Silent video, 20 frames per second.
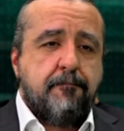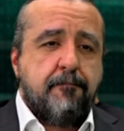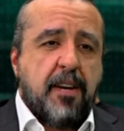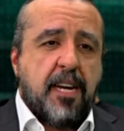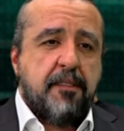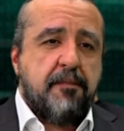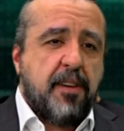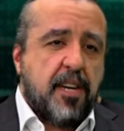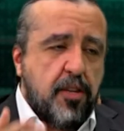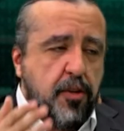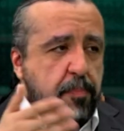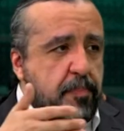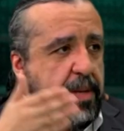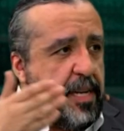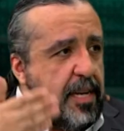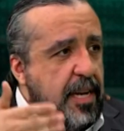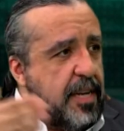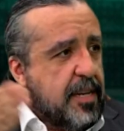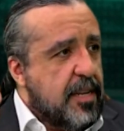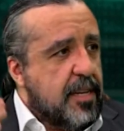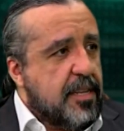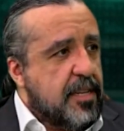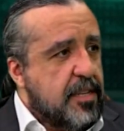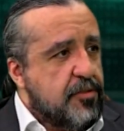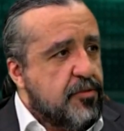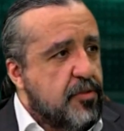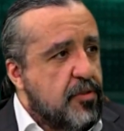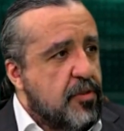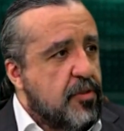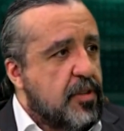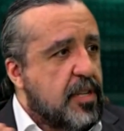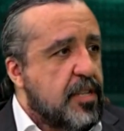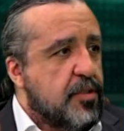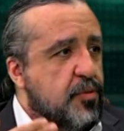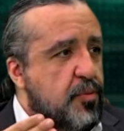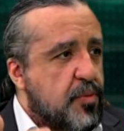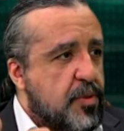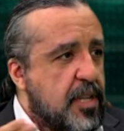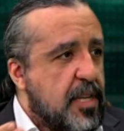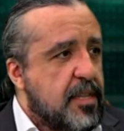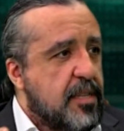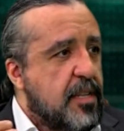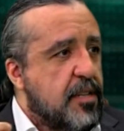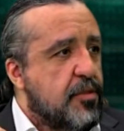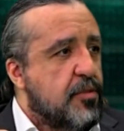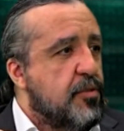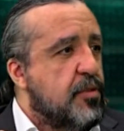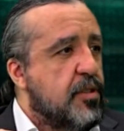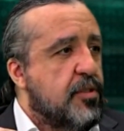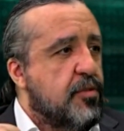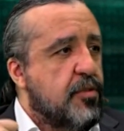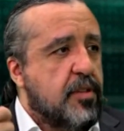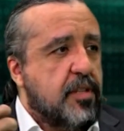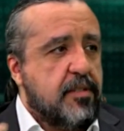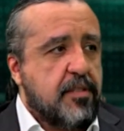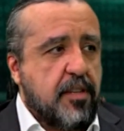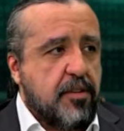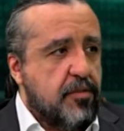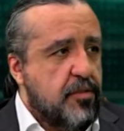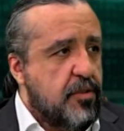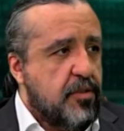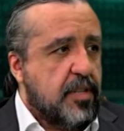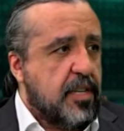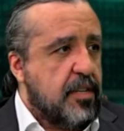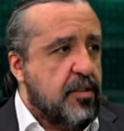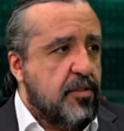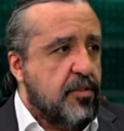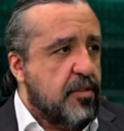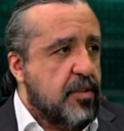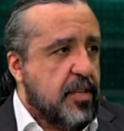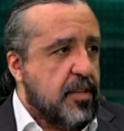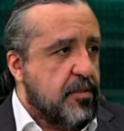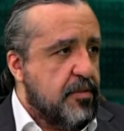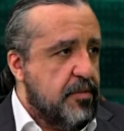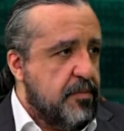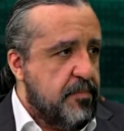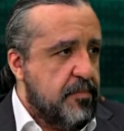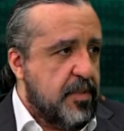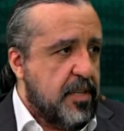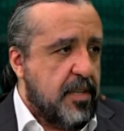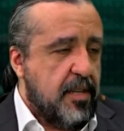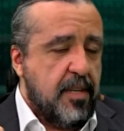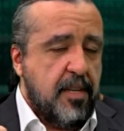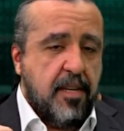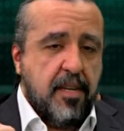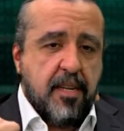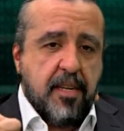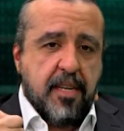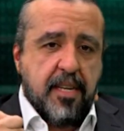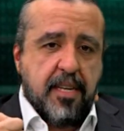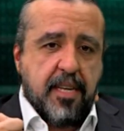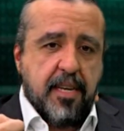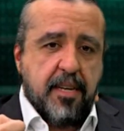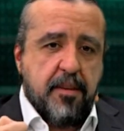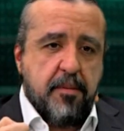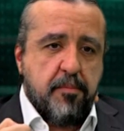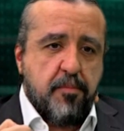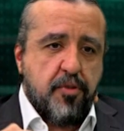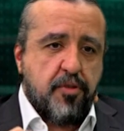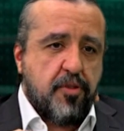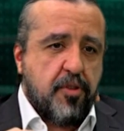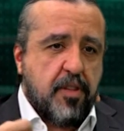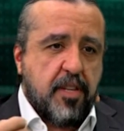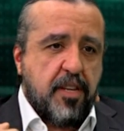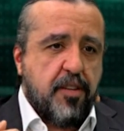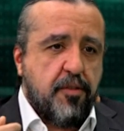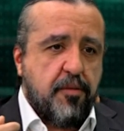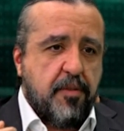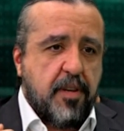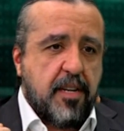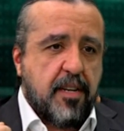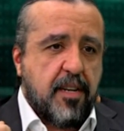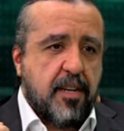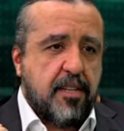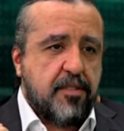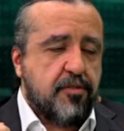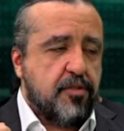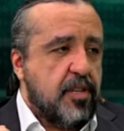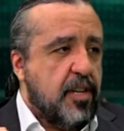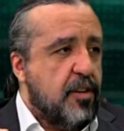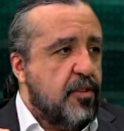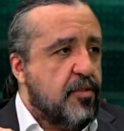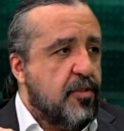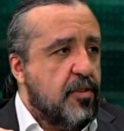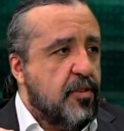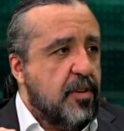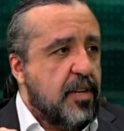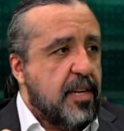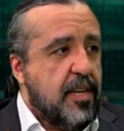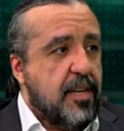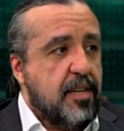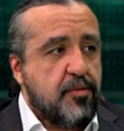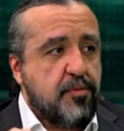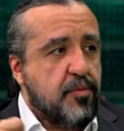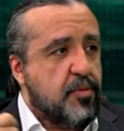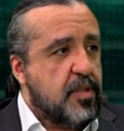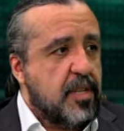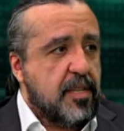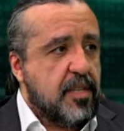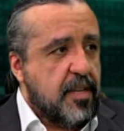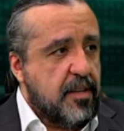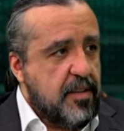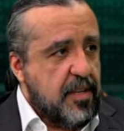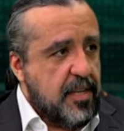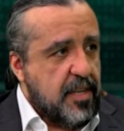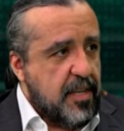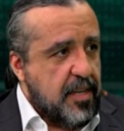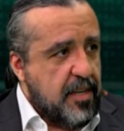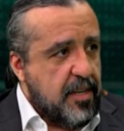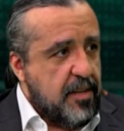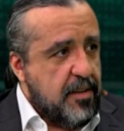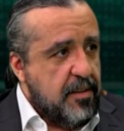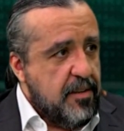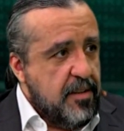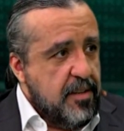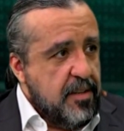are many pillars that support these technological developments, and many of them are related with the sustainability,